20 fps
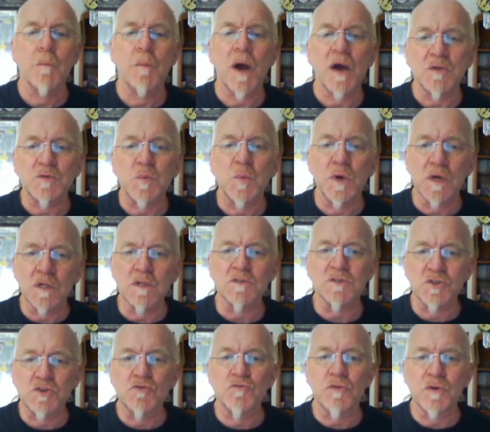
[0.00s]
but
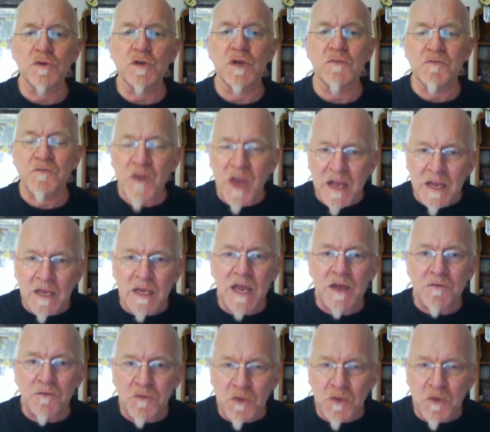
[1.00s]
will affect